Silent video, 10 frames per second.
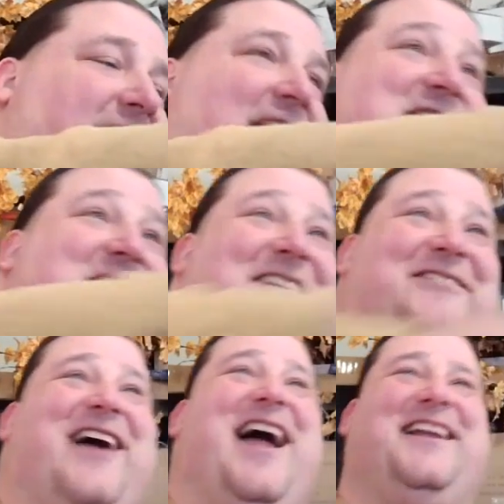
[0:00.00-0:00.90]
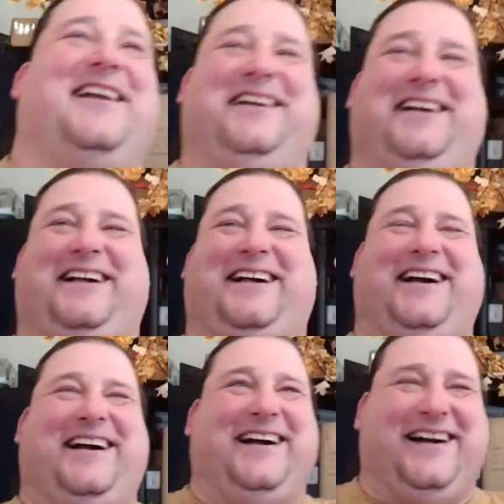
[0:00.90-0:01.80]
That turned red
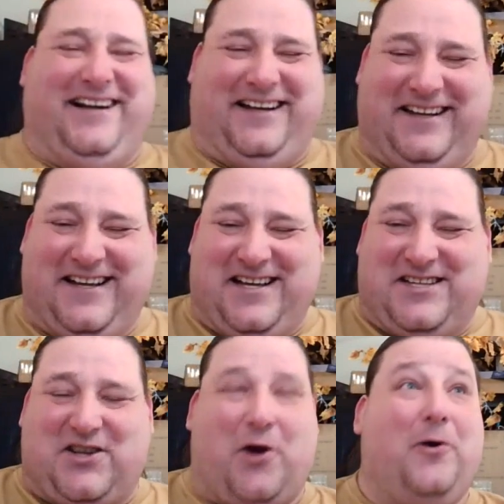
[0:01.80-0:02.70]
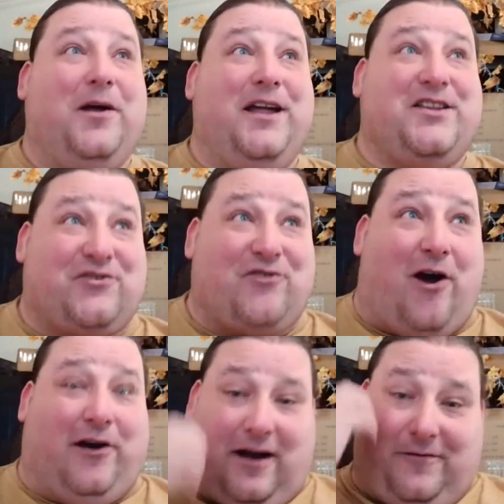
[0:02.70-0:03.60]
so it's
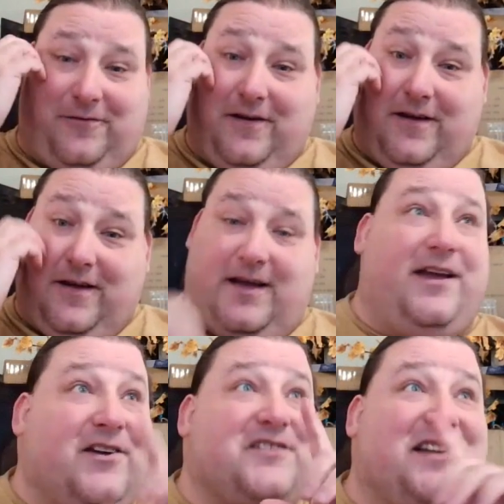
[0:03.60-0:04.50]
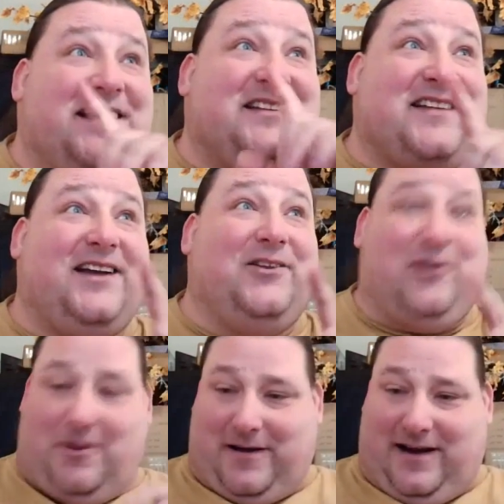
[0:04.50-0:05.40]
strong enough here's an inside
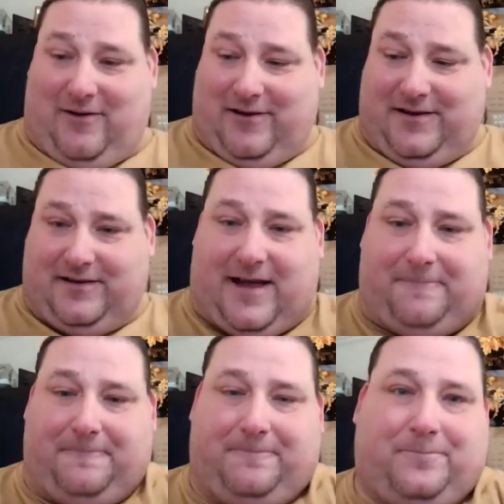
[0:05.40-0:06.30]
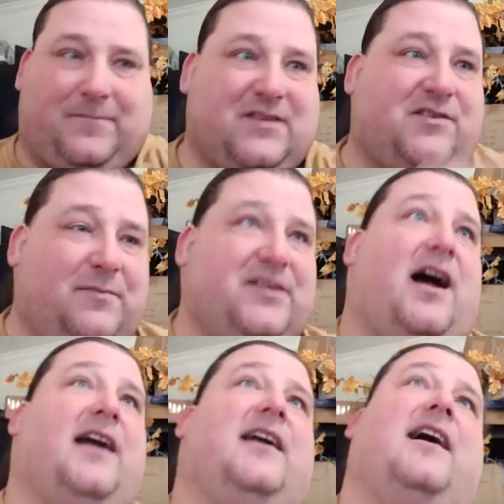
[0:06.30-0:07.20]
look about how i did that so let me
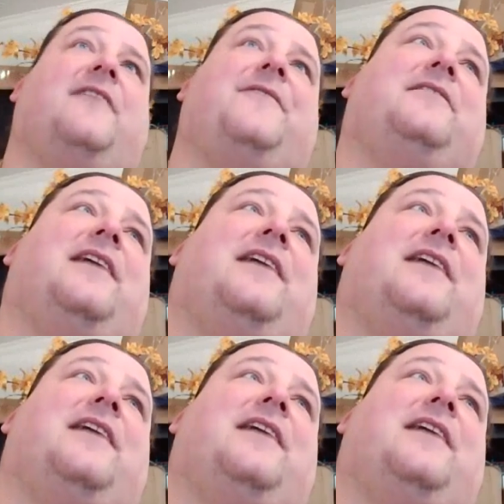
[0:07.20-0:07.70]
i, I found